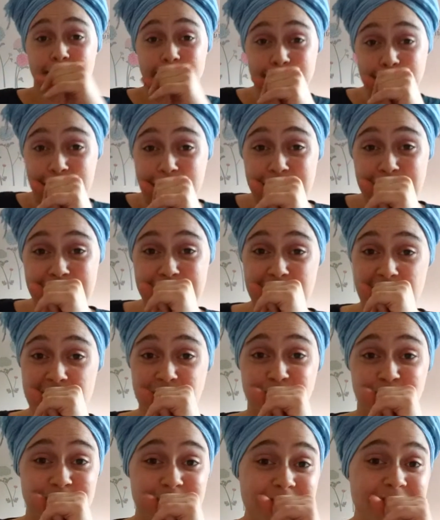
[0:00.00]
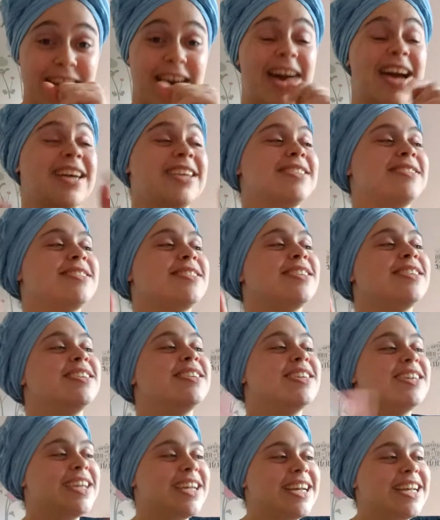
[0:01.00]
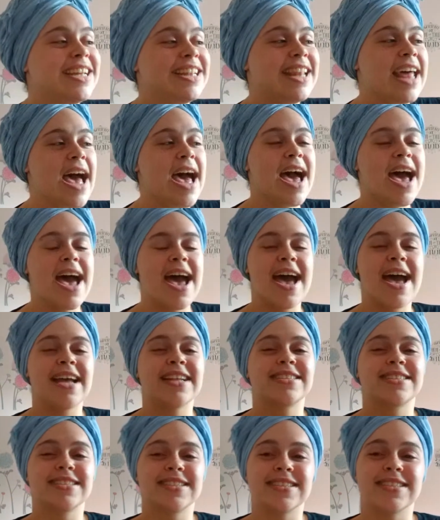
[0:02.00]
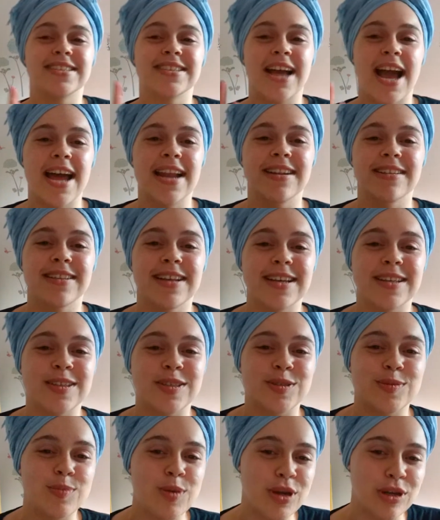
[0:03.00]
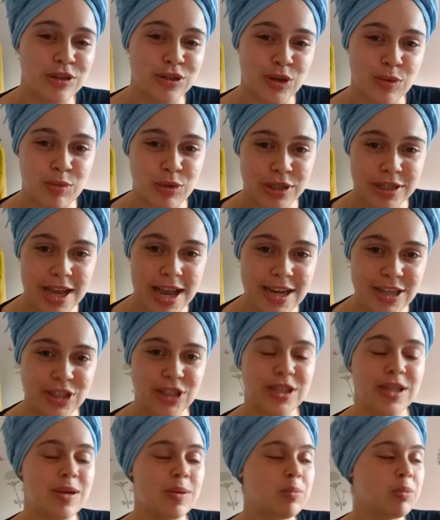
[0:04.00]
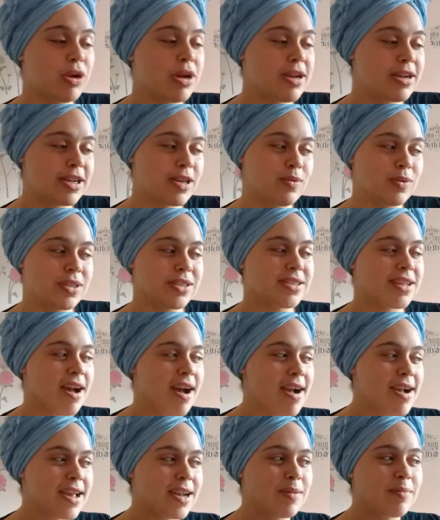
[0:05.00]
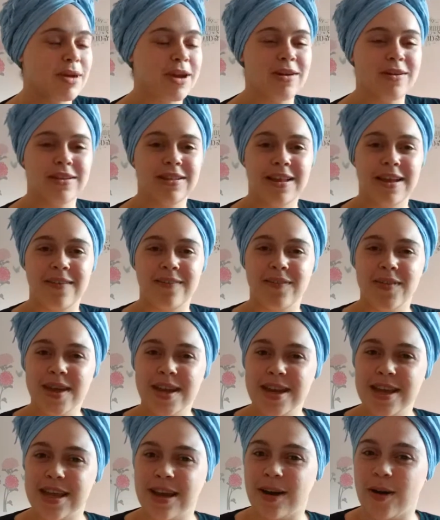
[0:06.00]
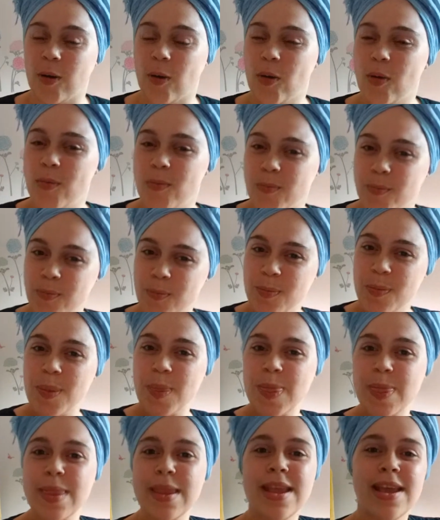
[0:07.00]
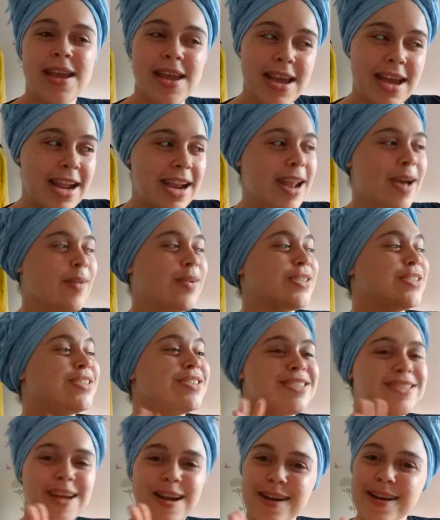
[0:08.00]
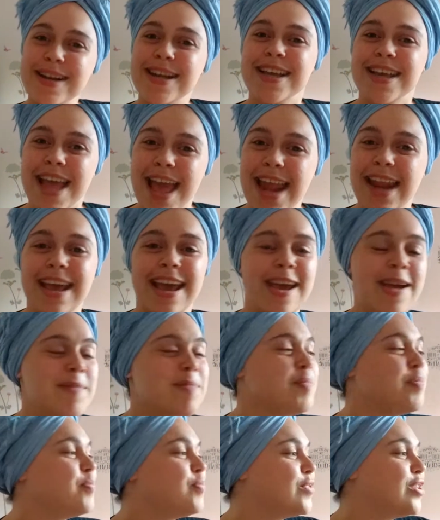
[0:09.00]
I realized that's kind of like the spiritual protection that Brandy was talking about in that video. Now he's starting to get it.